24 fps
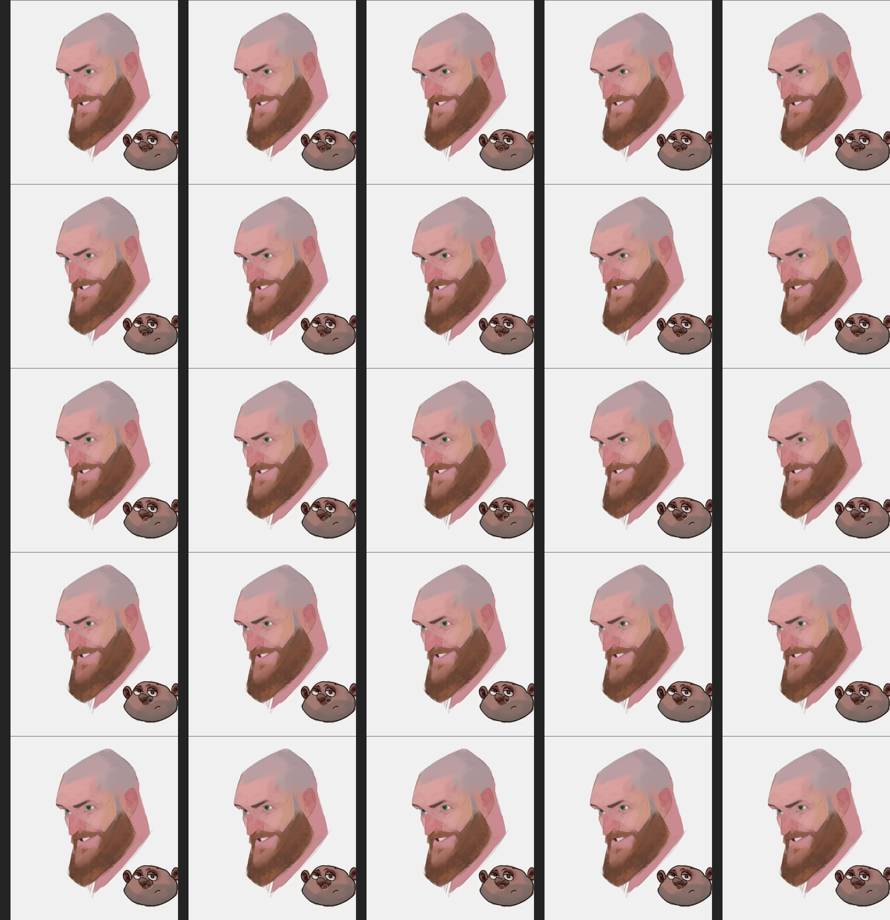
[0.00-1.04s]

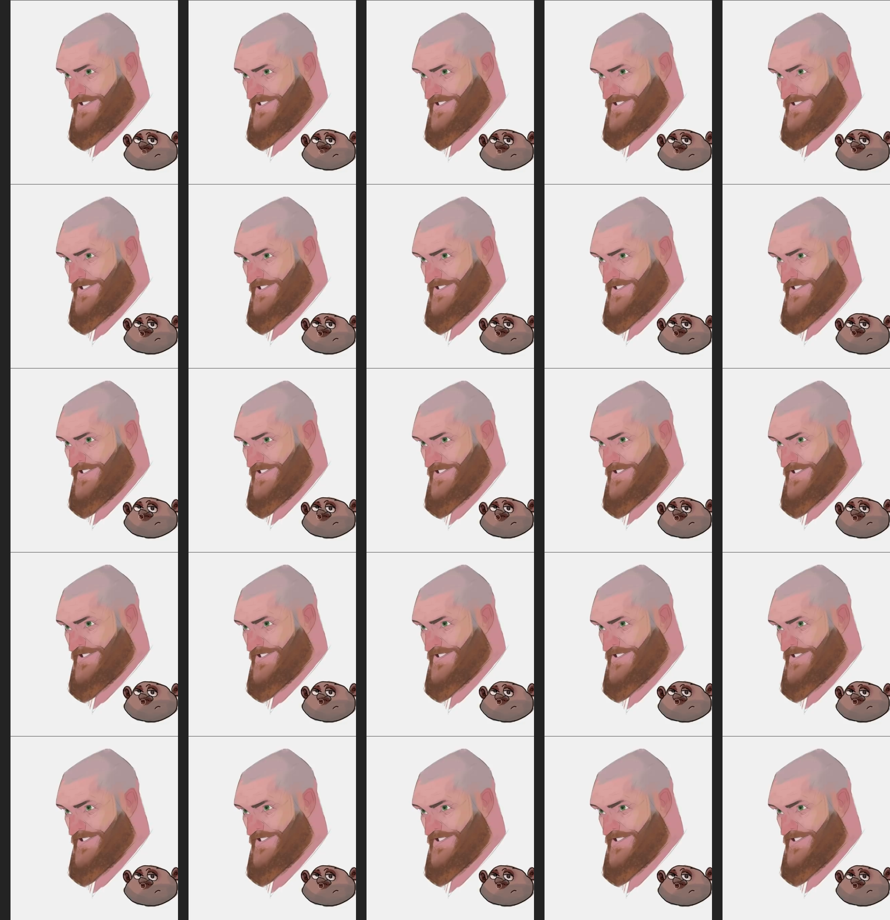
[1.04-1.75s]
(no one is talking)